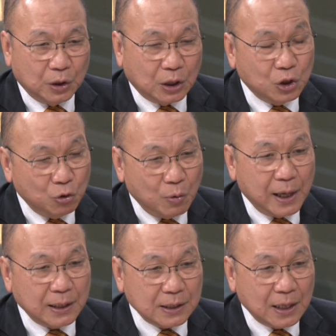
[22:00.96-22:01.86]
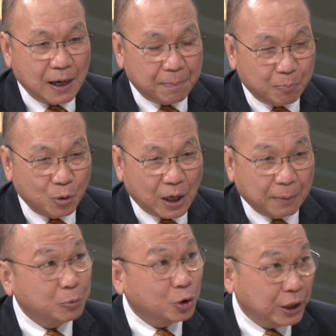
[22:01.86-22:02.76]
U.S. had put
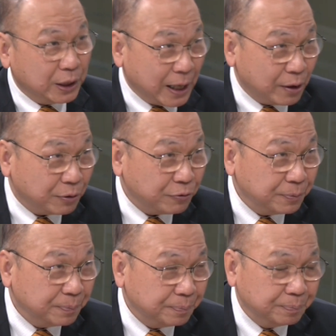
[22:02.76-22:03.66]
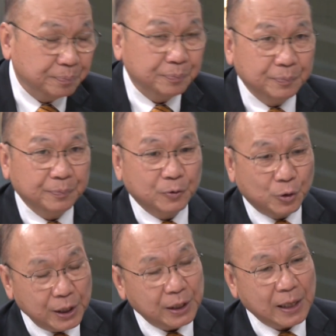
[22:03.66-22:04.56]
up trade tariff.
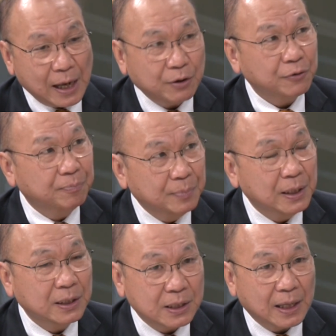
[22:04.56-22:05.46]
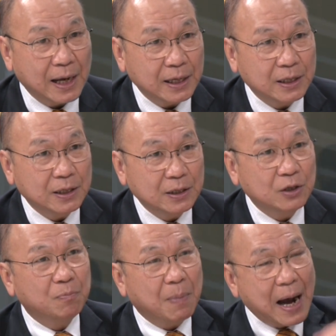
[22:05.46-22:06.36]
Trade tariff means that
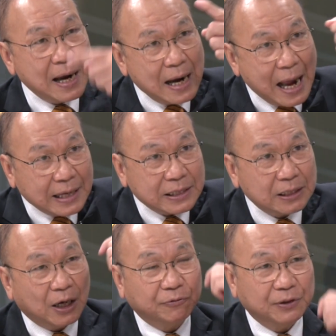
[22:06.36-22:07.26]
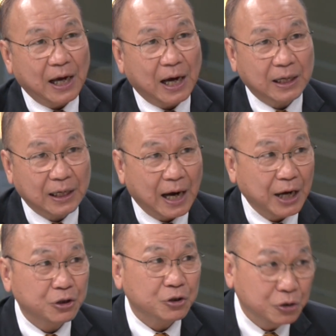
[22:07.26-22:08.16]
you buy less of the other
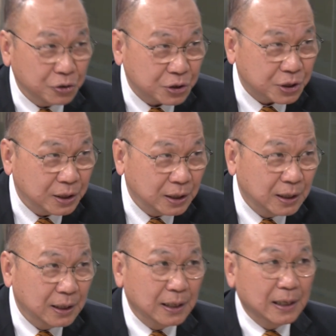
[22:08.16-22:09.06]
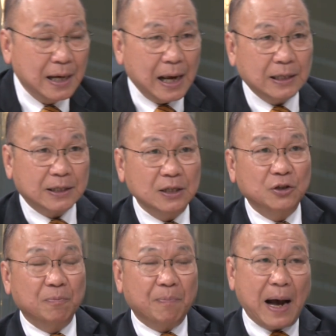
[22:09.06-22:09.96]
guy's goods. And since
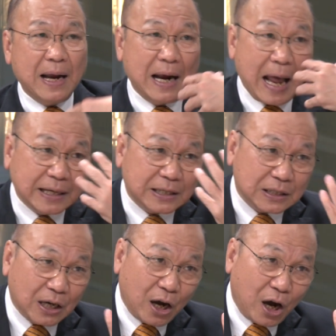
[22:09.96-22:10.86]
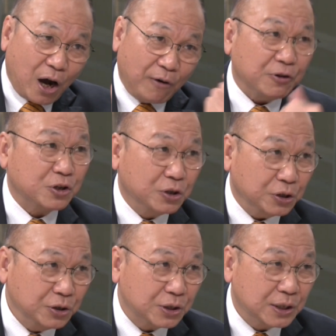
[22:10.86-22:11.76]
you buy less of his
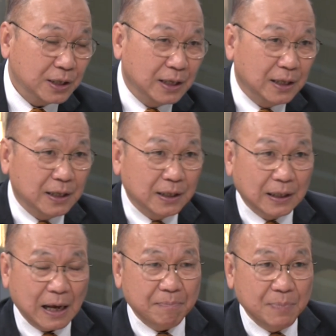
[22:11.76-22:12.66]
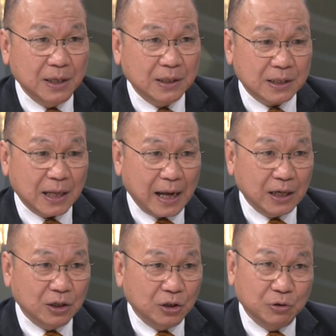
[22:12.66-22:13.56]
goods, that means
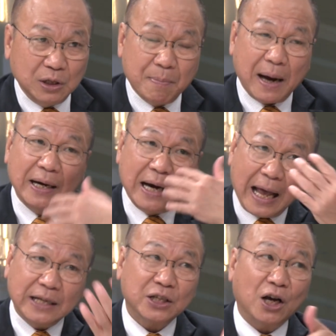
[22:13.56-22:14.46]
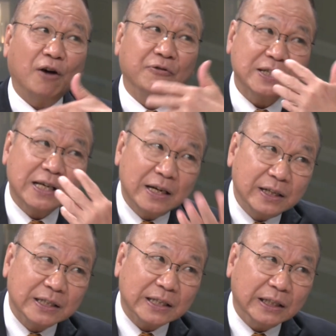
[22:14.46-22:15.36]
that you demand less of his
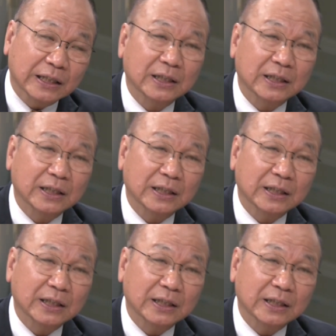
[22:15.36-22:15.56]
currency.